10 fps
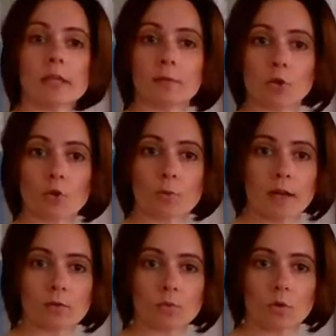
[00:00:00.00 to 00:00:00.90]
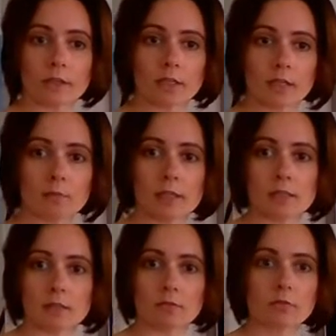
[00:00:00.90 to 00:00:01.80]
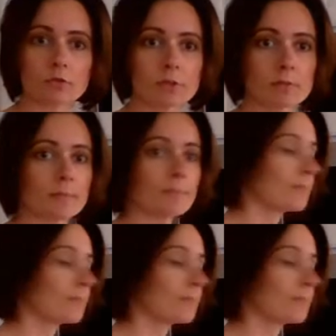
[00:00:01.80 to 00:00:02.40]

let them cook without water, get them nice and crispy.